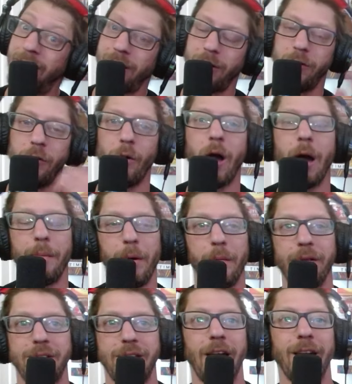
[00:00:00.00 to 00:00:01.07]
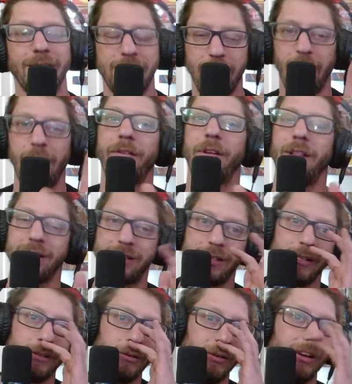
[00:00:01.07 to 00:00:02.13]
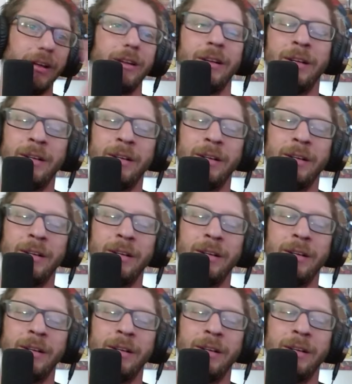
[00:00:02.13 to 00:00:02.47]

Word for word: Her new album is out. I still haven't listened to it.